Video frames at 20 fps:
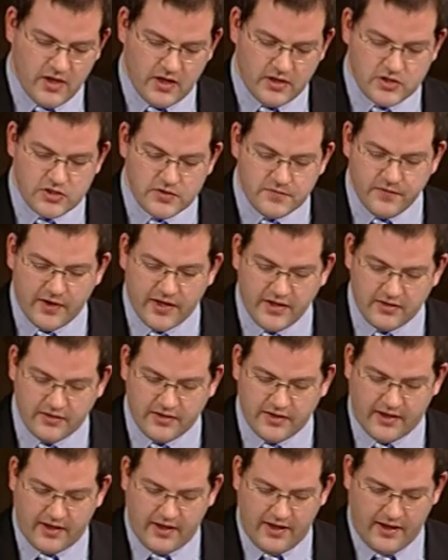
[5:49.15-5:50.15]
And just
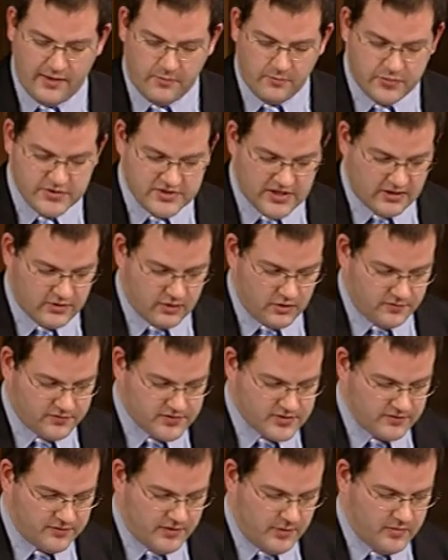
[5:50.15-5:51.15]
finally, Presiding
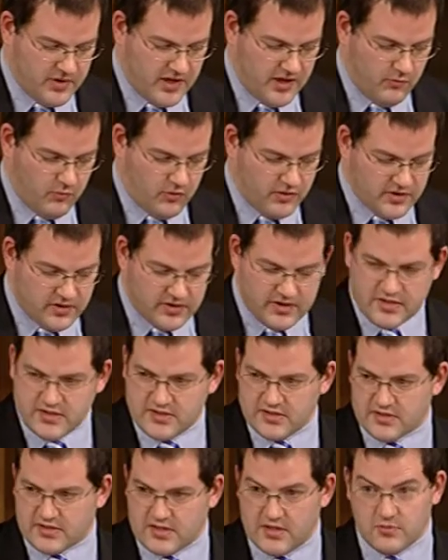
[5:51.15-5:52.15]
Officer, if I may, one of the
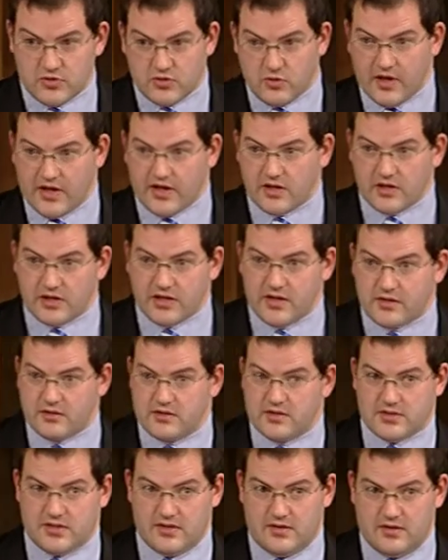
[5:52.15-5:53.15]
things that seems quite clear
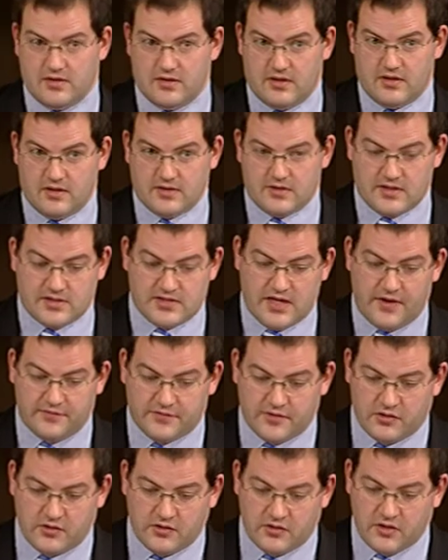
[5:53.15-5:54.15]
this
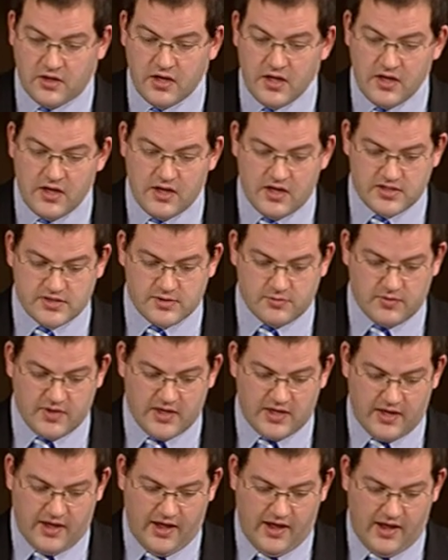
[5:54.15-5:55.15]
afternoon is that
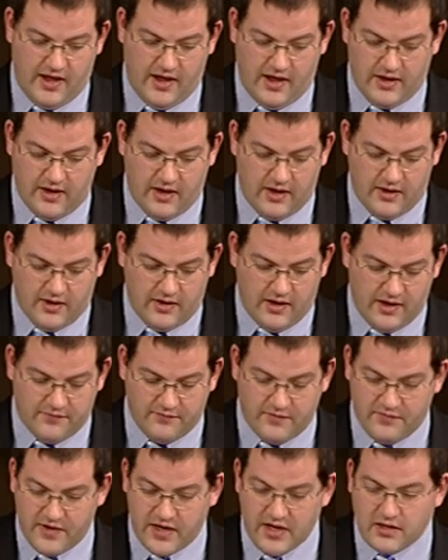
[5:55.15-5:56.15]
we
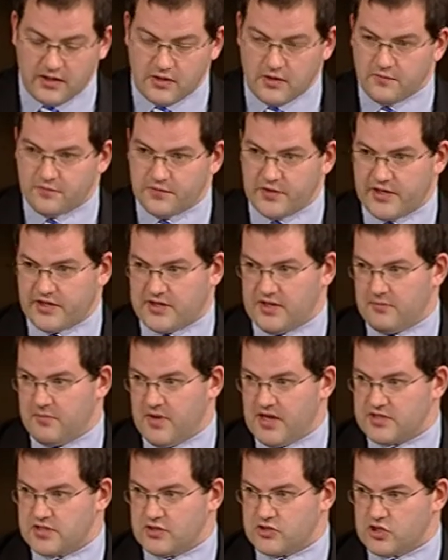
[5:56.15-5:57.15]
have a very conflicting
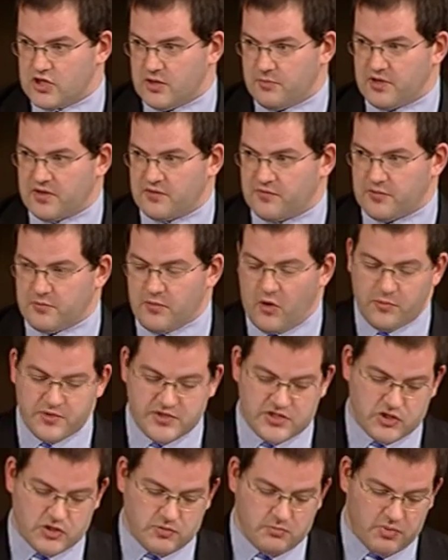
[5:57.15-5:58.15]
message coming from
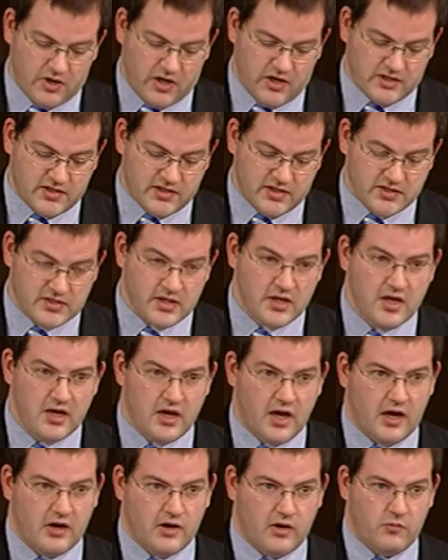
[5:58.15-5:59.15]
opposition parties
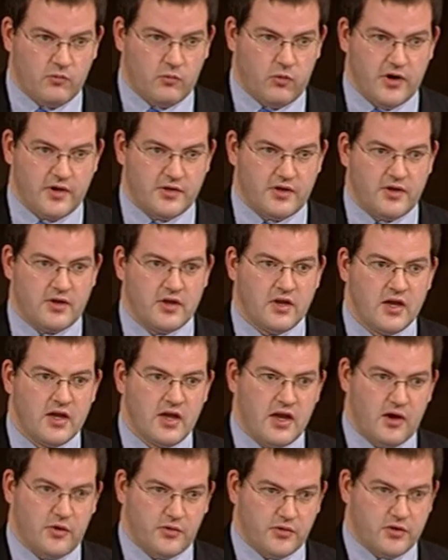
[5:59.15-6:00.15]
around where the
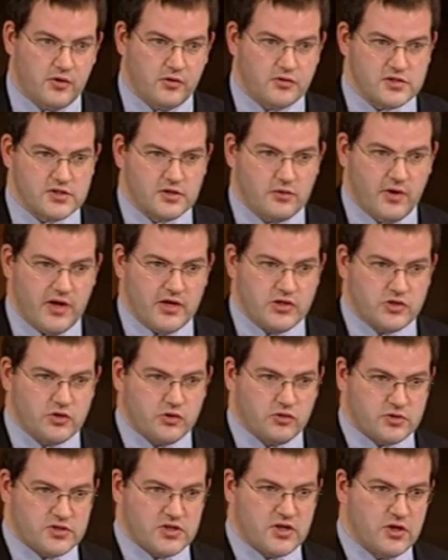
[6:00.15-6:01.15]
health
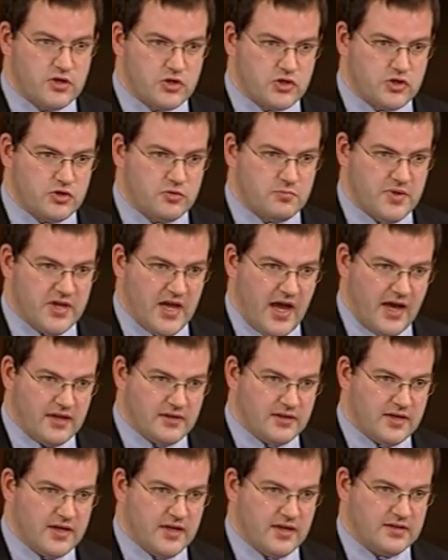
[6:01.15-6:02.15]
consequentials should be
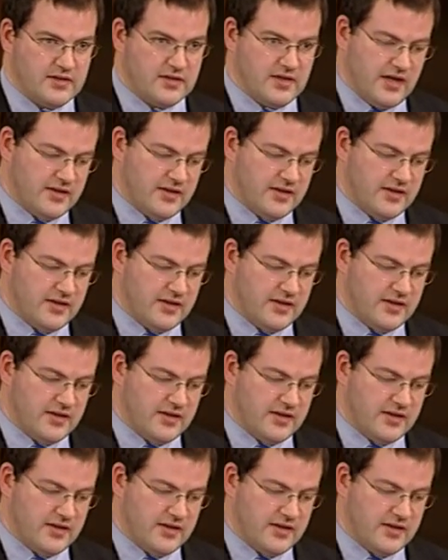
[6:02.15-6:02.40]
allocated.